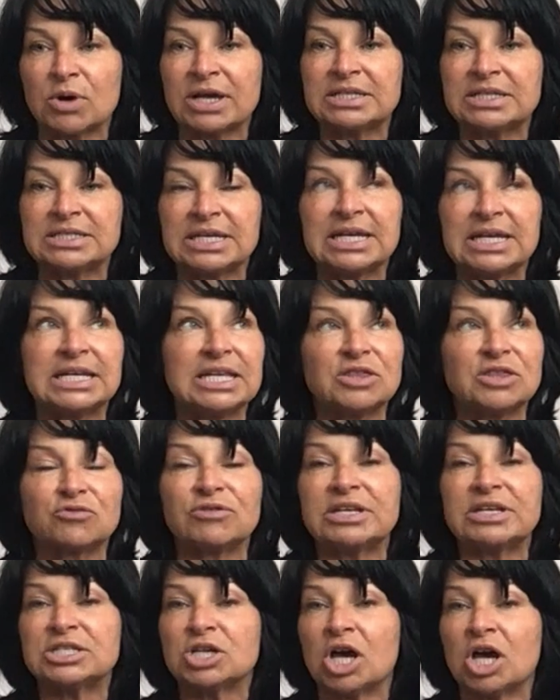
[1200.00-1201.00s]
ideally
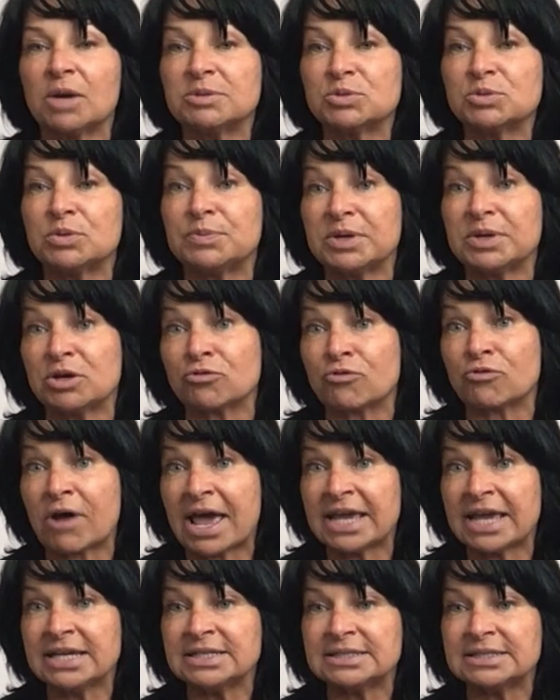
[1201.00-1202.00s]
3 times would be
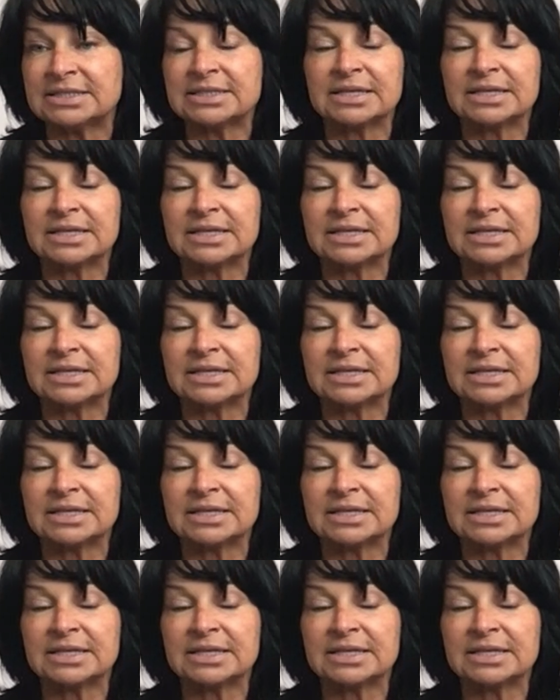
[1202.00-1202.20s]
great.